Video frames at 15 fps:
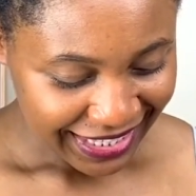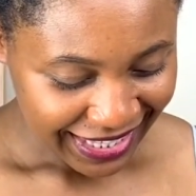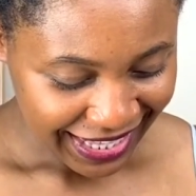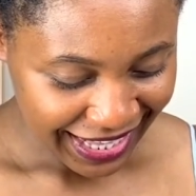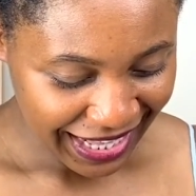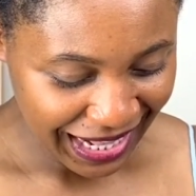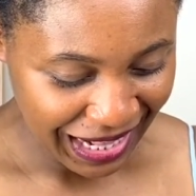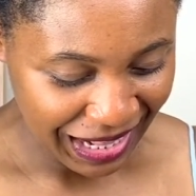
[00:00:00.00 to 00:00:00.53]

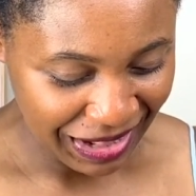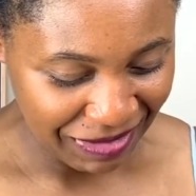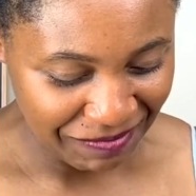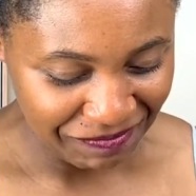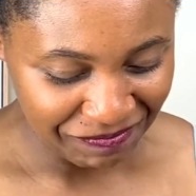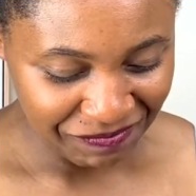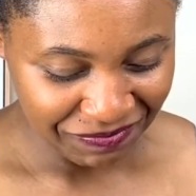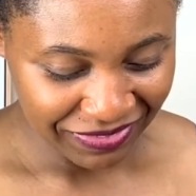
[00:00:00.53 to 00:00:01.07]

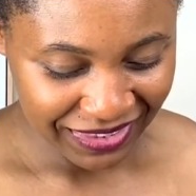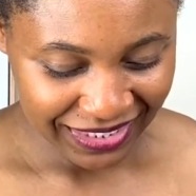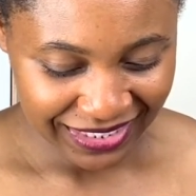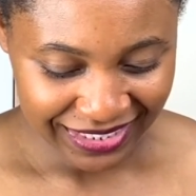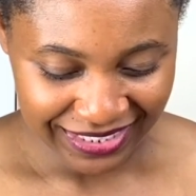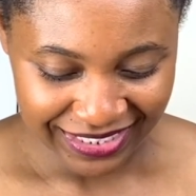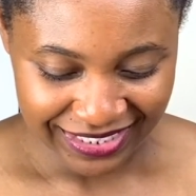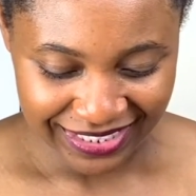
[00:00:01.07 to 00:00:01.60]
Um,
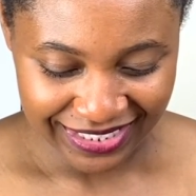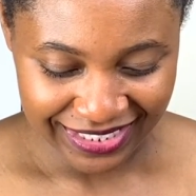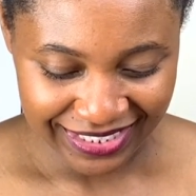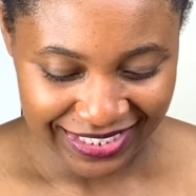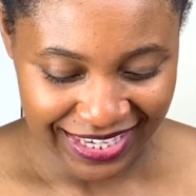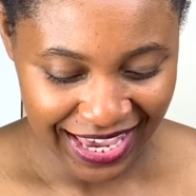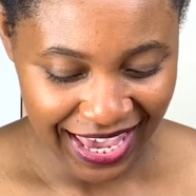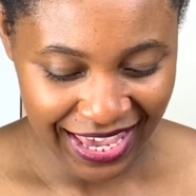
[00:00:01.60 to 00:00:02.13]

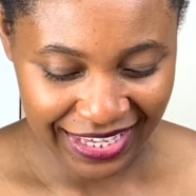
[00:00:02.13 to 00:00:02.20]
yeah,